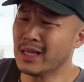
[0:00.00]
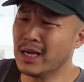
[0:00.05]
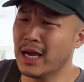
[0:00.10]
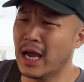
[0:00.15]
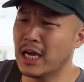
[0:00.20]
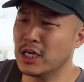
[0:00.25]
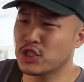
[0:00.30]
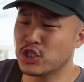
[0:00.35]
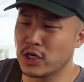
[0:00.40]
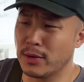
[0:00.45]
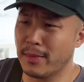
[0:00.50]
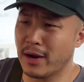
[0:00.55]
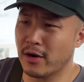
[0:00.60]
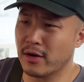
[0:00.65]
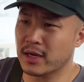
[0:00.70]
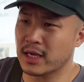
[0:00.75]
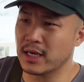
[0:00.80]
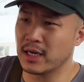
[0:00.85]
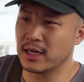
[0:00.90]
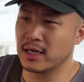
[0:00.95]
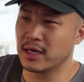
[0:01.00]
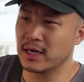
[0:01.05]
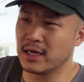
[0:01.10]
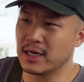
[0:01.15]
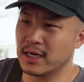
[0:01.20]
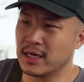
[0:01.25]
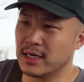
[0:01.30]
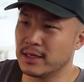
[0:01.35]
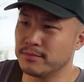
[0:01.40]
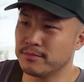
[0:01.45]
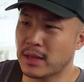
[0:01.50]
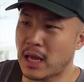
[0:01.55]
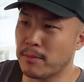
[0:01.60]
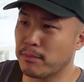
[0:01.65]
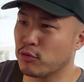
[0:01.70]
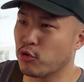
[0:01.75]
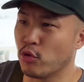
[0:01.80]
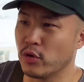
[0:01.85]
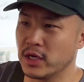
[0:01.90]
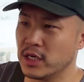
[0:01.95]
Asian American
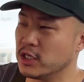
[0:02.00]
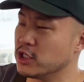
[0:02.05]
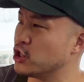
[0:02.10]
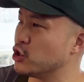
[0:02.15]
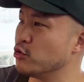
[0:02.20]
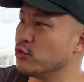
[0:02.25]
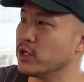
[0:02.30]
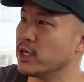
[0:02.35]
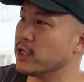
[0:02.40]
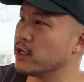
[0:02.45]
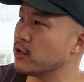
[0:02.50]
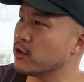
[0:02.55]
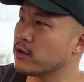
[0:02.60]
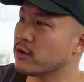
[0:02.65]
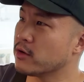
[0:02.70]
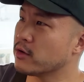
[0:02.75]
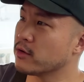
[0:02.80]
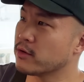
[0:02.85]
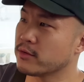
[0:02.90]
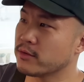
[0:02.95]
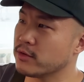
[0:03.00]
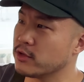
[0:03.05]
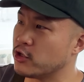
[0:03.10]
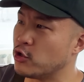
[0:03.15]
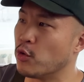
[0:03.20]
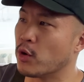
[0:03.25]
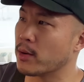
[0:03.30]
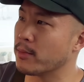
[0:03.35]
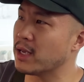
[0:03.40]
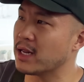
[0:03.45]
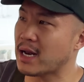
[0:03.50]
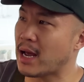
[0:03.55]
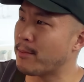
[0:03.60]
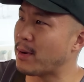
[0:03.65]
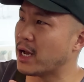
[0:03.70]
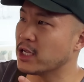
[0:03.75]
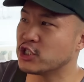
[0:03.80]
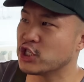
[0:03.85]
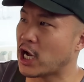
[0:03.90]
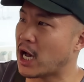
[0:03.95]
Employees Union, you know what I mean, at
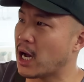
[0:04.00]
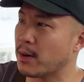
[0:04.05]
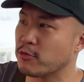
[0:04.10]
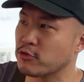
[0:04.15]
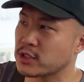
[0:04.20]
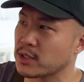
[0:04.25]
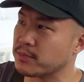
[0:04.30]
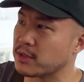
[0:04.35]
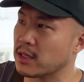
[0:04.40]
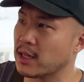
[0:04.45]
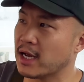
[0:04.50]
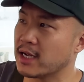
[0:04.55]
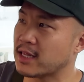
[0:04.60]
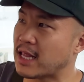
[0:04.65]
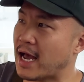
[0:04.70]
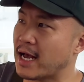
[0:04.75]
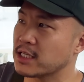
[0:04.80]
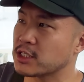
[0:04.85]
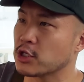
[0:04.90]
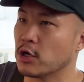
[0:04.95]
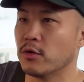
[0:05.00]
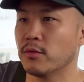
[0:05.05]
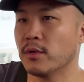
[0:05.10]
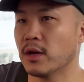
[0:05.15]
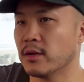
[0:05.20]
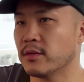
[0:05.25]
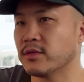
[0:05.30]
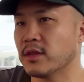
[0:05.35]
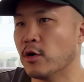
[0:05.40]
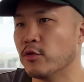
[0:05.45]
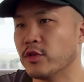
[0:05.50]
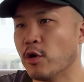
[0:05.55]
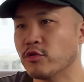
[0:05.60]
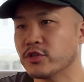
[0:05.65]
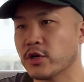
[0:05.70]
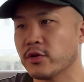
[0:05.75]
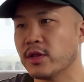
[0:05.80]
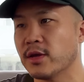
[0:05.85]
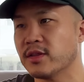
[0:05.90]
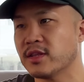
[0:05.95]
my job or something like that. So
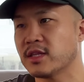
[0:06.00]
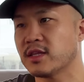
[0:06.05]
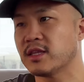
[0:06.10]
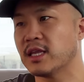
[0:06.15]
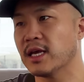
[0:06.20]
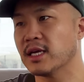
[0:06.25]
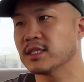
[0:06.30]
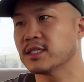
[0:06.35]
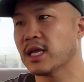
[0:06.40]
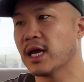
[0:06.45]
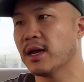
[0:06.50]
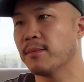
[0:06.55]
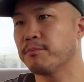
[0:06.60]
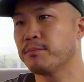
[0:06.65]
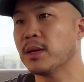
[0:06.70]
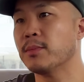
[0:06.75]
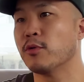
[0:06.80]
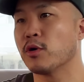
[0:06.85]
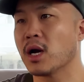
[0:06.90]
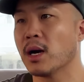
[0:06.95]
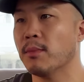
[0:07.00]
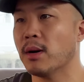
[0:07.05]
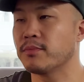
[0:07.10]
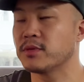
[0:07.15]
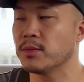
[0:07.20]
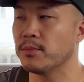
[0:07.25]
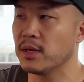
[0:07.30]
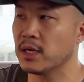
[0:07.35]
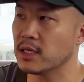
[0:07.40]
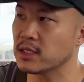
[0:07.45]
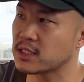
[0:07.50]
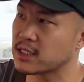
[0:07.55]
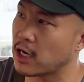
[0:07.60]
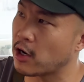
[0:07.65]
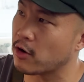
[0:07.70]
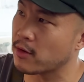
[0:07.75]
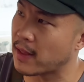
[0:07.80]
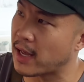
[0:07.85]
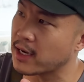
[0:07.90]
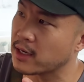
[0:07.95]
those are the things that people come up to me and say
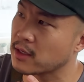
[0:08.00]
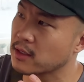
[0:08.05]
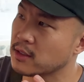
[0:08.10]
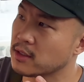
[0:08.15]
are like,